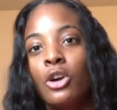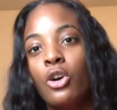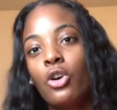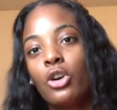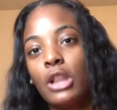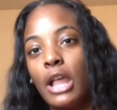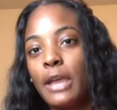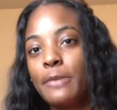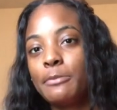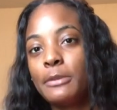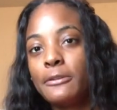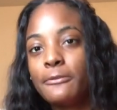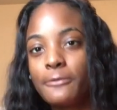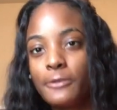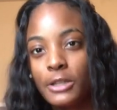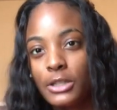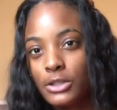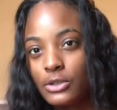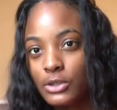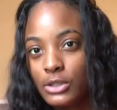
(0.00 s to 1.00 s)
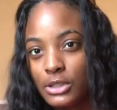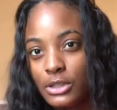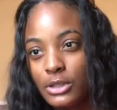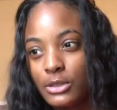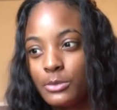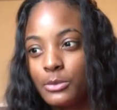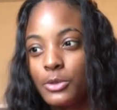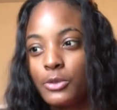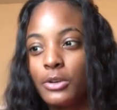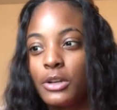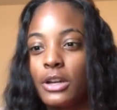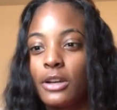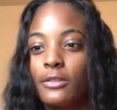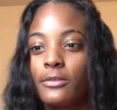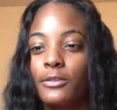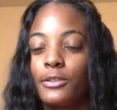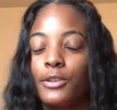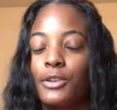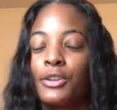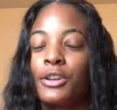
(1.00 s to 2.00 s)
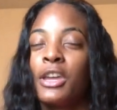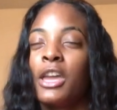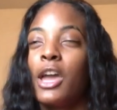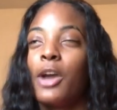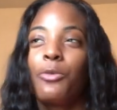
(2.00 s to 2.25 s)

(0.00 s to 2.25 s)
or like be friends with them or whatever.